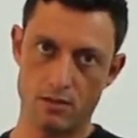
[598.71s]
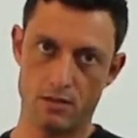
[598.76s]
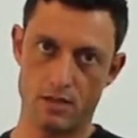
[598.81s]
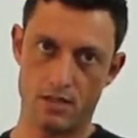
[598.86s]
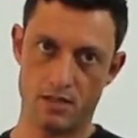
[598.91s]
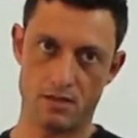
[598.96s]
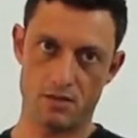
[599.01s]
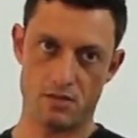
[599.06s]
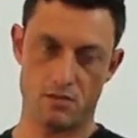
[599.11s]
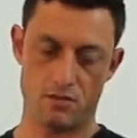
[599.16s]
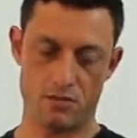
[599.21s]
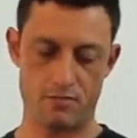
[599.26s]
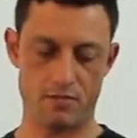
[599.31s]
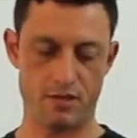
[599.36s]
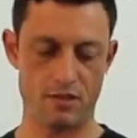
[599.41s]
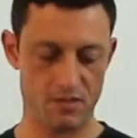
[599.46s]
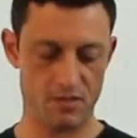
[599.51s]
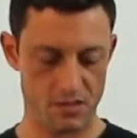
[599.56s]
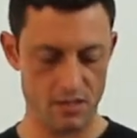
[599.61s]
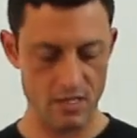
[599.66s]
this as well,
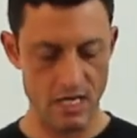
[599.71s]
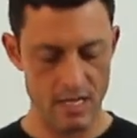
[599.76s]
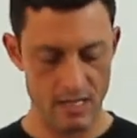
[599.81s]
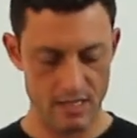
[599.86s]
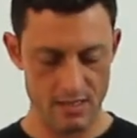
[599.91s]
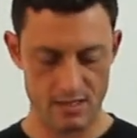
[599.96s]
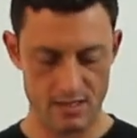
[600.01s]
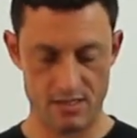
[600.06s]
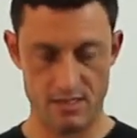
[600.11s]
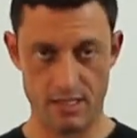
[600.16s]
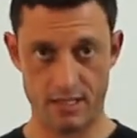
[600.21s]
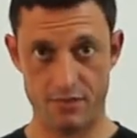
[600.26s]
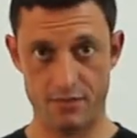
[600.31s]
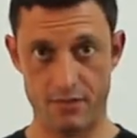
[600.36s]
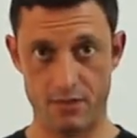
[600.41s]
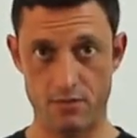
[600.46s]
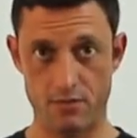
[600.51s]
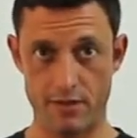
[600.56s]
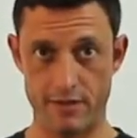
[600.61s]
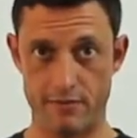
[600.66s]
because this is
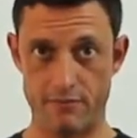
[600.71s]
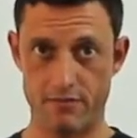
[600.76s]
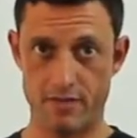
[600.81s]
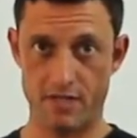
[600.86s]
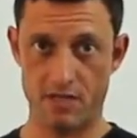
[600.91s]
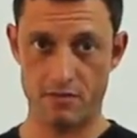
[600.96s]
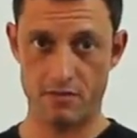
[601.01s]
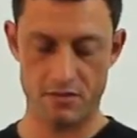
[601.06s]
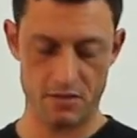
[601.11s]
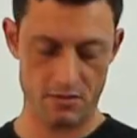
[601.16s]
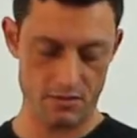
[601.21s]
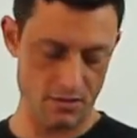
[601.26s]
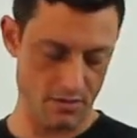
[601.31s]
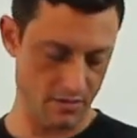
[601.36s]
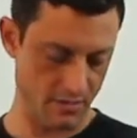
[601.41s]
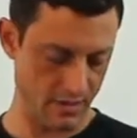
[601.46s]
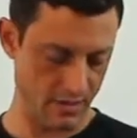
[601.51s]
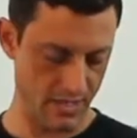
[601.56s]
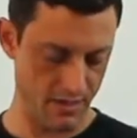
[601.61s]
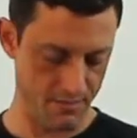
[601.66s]
actually quite relevant
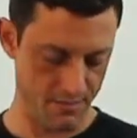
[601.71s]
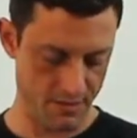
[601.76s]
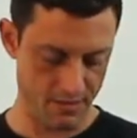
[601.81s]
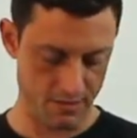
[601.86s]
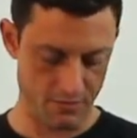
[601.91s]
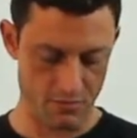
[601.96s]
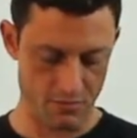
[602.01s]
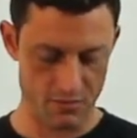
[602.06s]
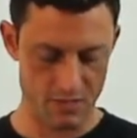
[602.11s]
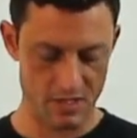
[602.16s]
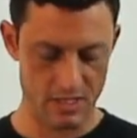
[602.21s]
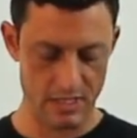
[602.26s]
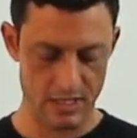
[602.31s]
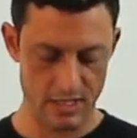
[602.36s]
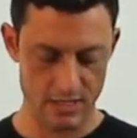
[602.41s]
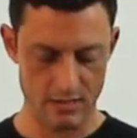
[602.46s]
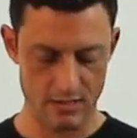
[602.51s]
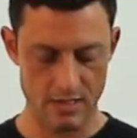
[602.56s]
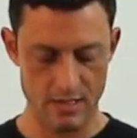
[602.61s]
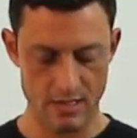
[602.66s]
coming across
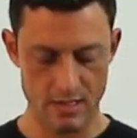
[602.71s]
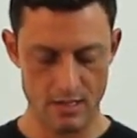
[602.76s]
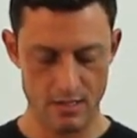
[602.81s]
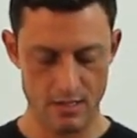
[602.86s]
here,